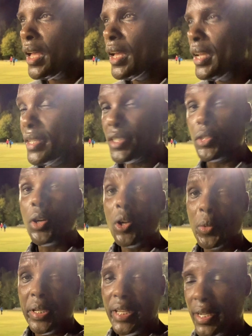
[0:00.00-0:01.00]
It's a
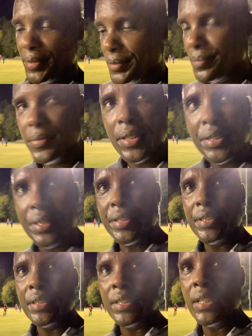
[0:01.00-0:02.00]
tollway now.
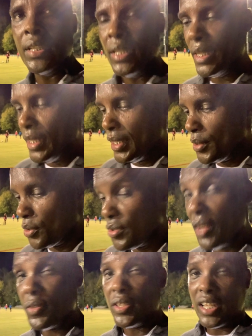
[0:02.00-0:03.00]
To
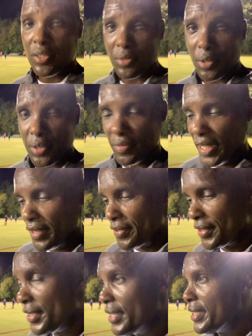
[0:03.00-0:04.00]
travel on that road of life,
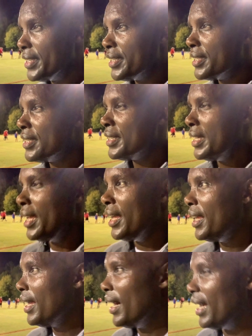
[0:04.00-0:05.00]

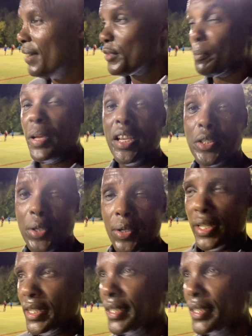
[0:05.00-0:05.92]
I have to pay a toll